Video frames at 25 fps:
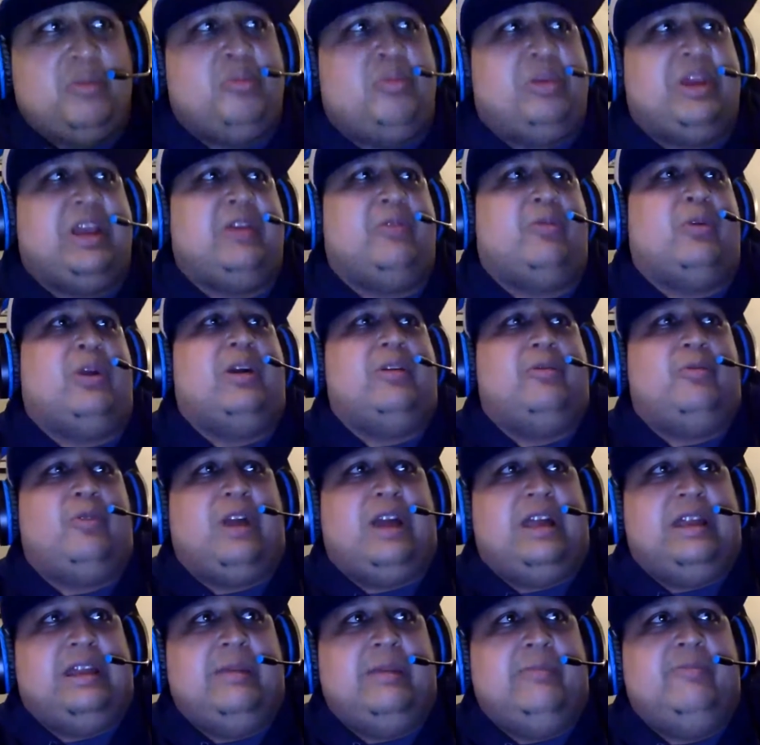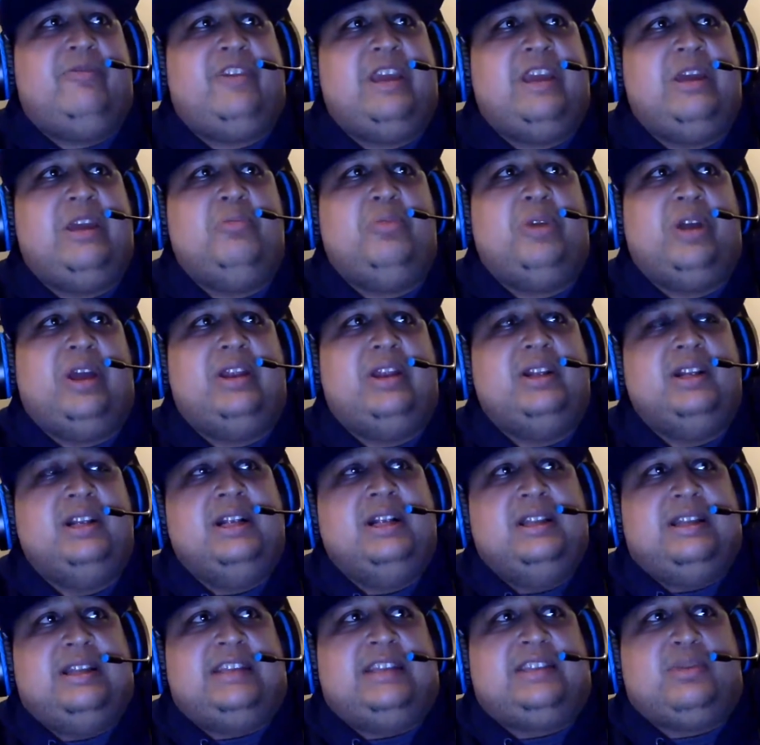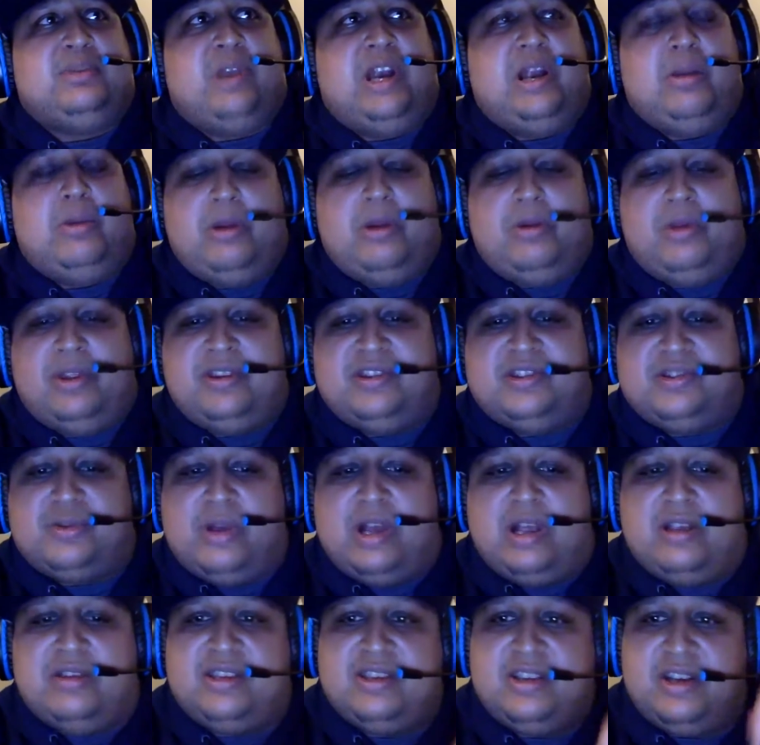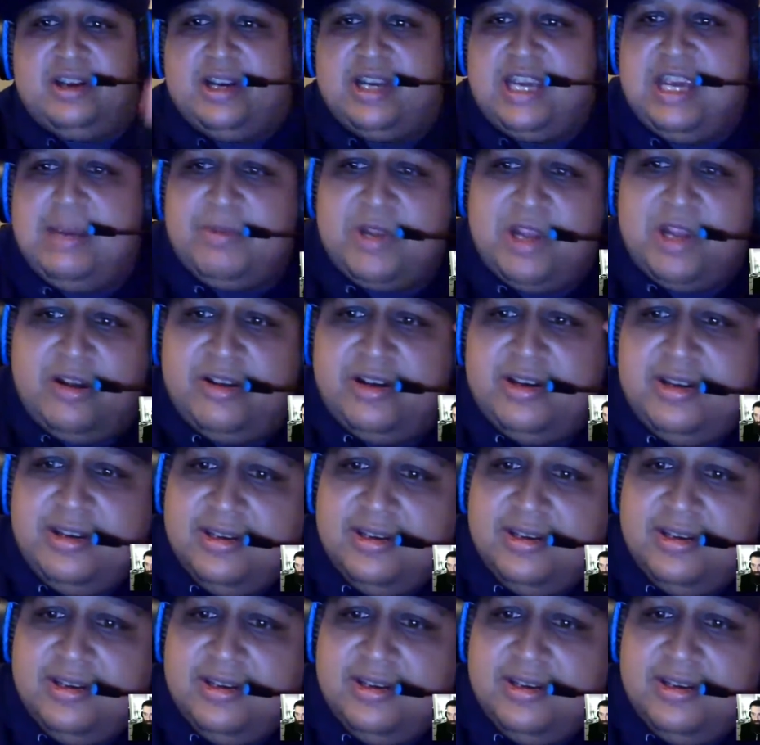Big Ron Lim fan, but that's the one I went with as well. Sorry, keep going.